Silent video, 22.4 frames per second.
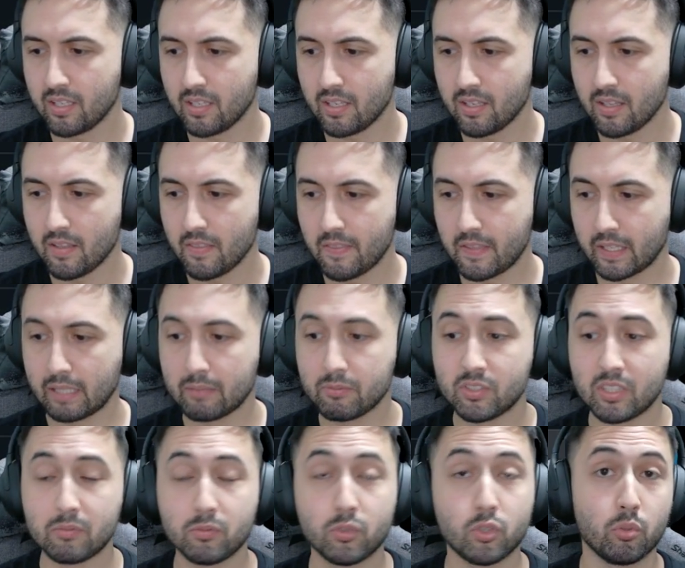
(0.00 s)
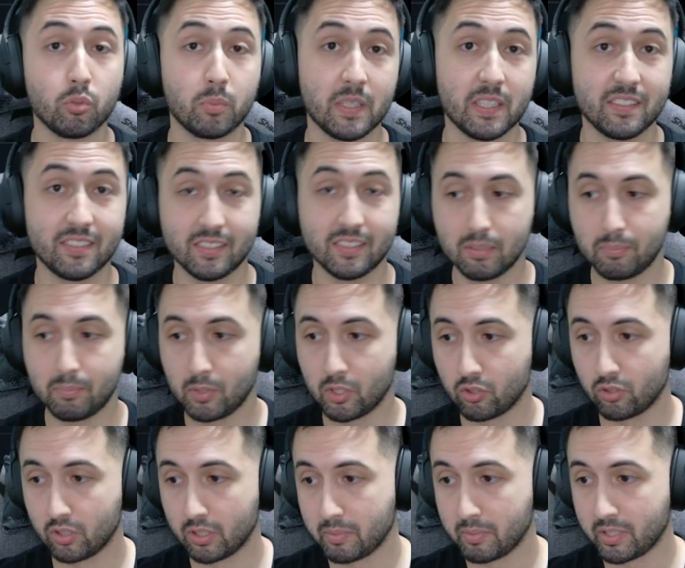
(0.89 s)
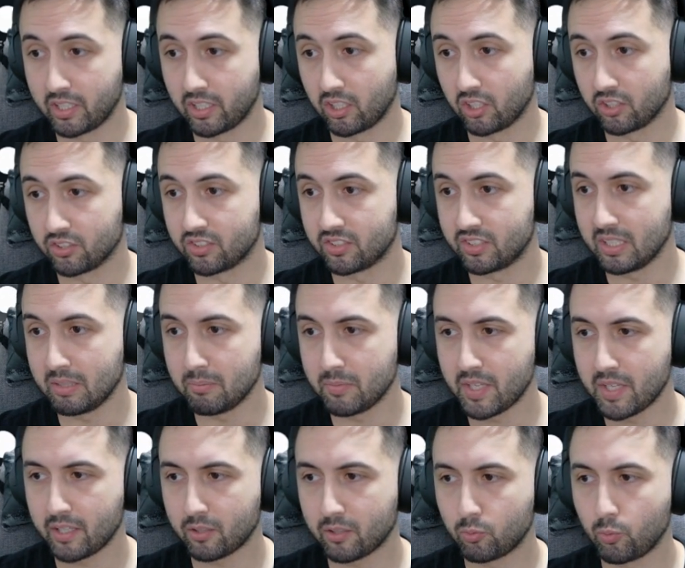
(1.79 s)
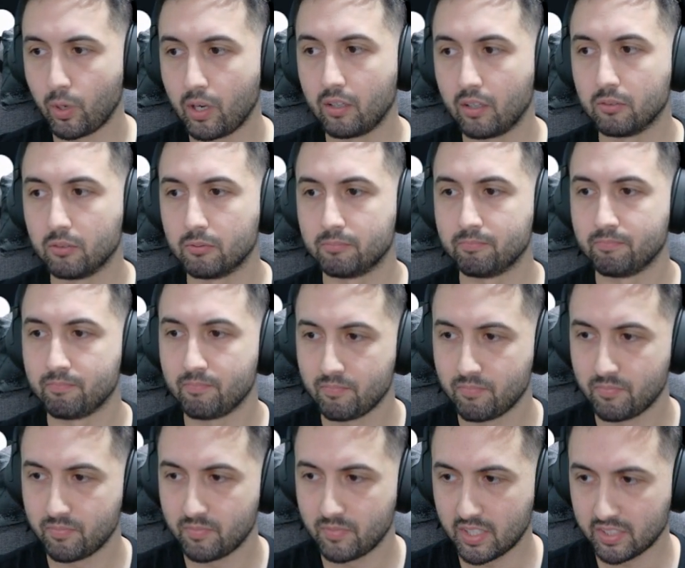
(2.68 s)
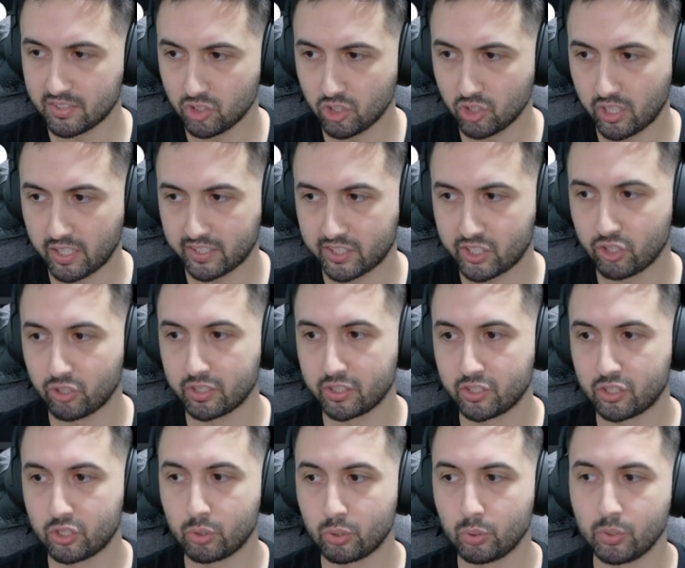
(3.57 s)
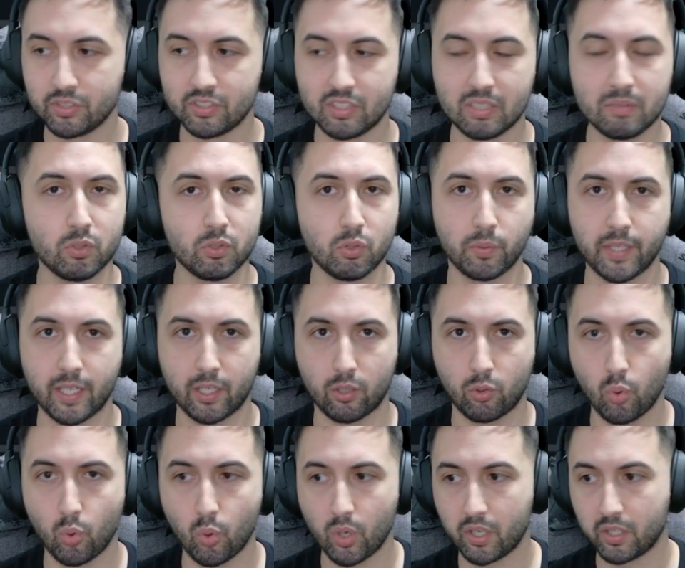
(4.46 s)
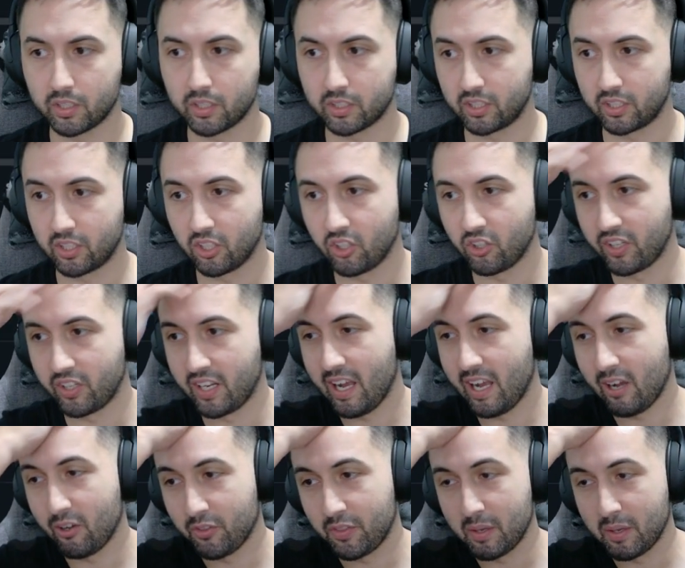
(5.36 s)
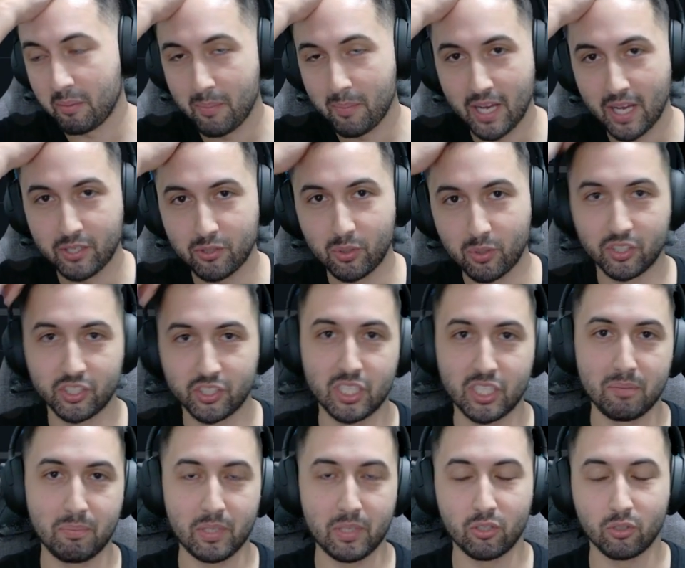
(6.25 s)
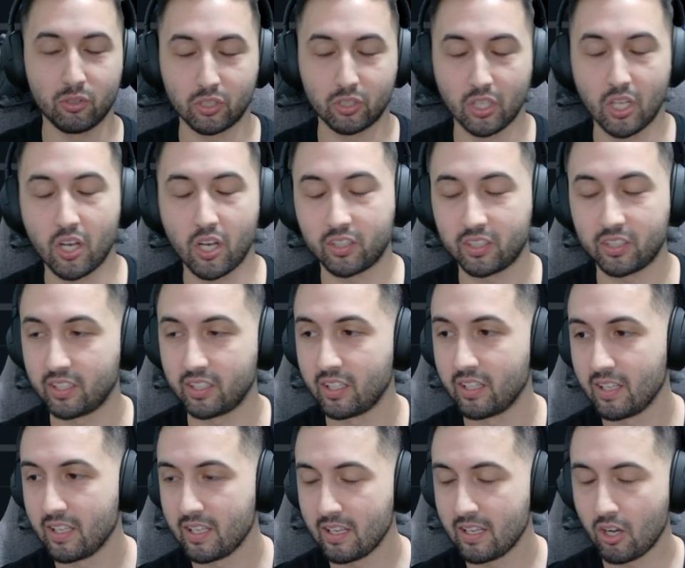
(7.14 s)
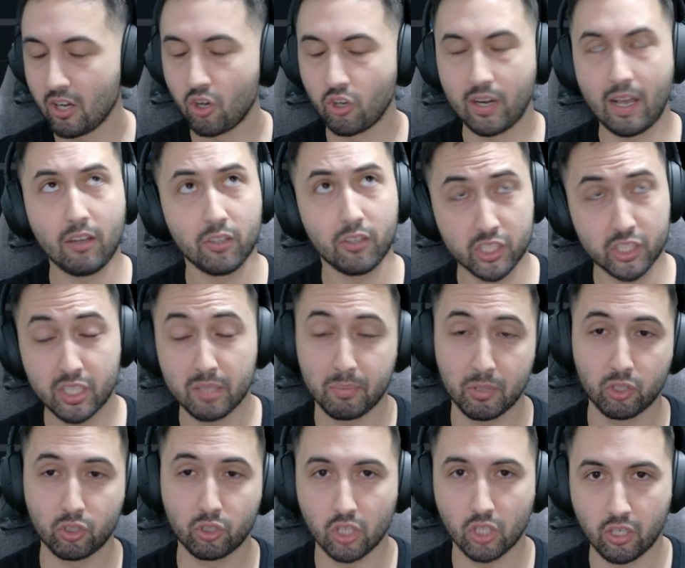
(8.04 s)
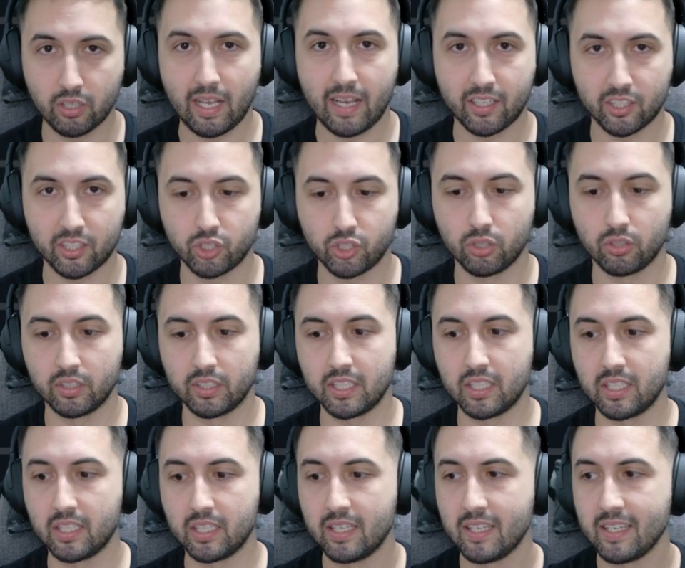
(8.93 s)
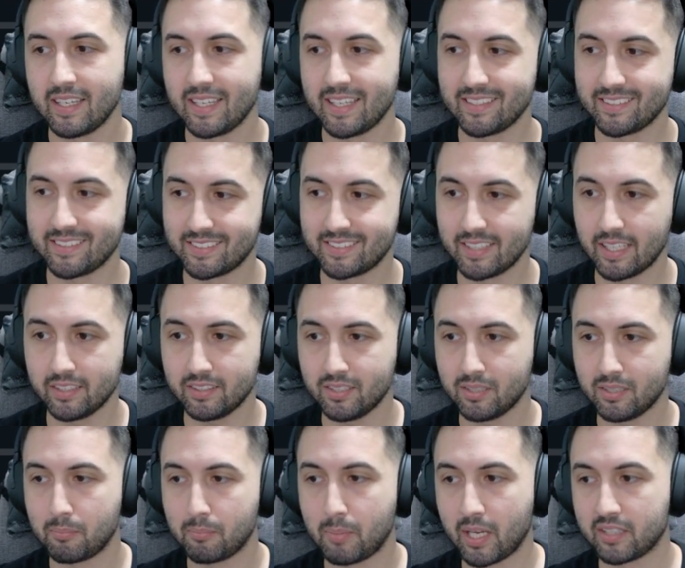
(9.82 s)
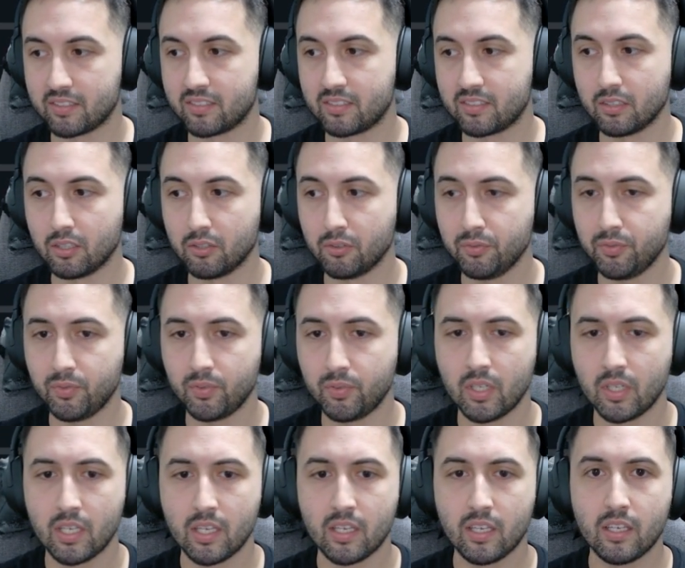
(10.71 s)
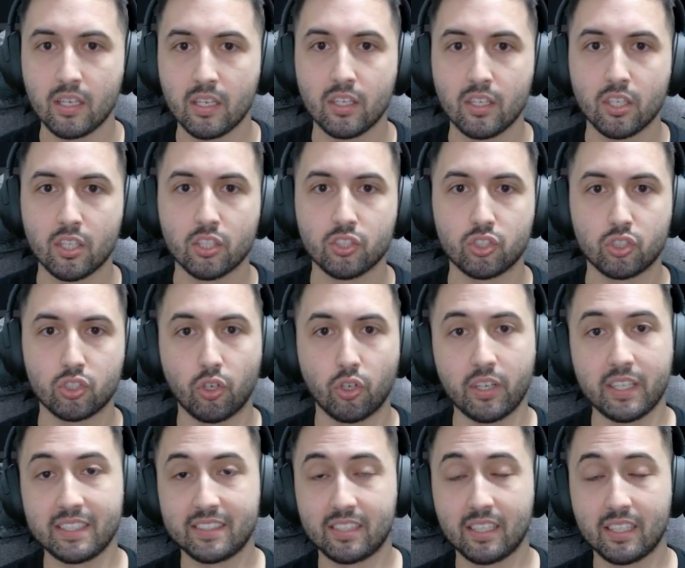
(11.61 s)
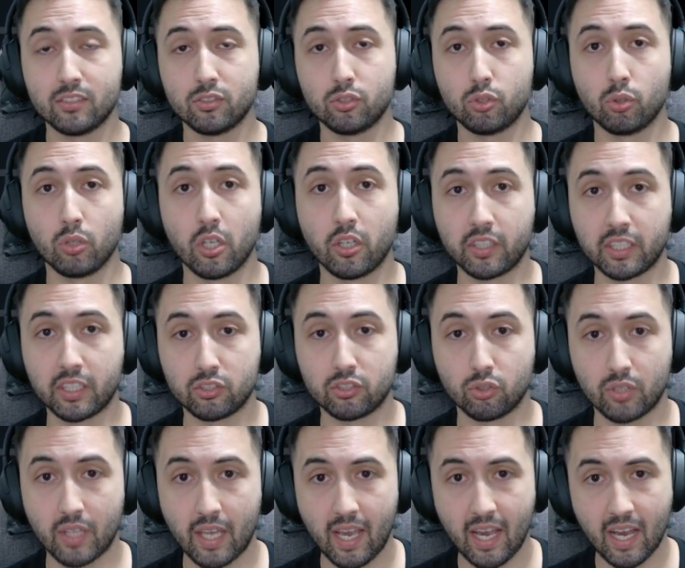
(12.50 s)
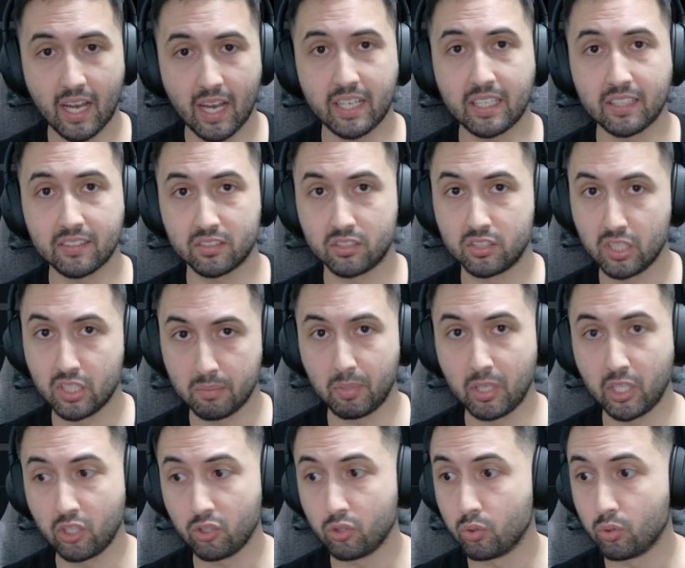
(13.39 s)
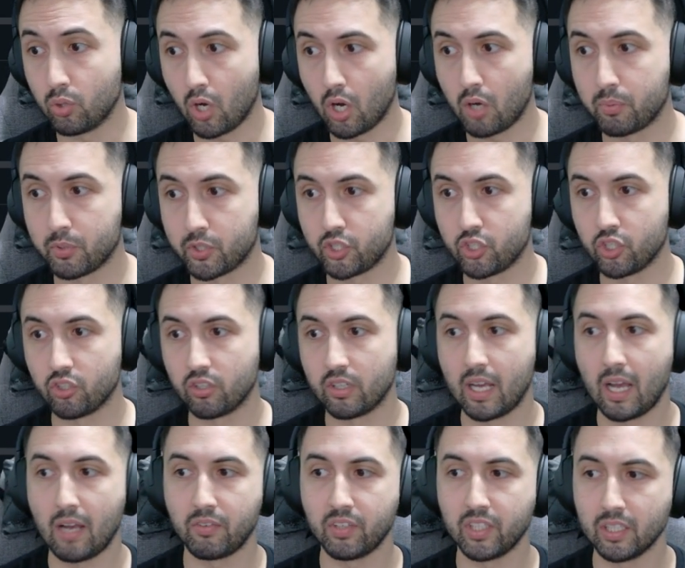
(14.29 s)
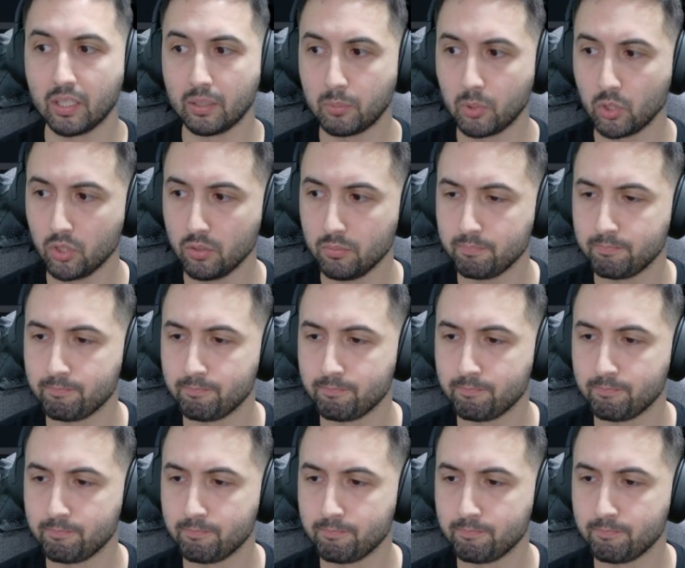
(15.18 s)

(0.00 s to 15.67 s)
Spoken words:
the game seems to be CPU limited on Steam Deck. Well, that's not actually true. It seems to be a quirk on how the manual GPU clock, actually is set by itself. So he says to lock it to the highest GPU option available,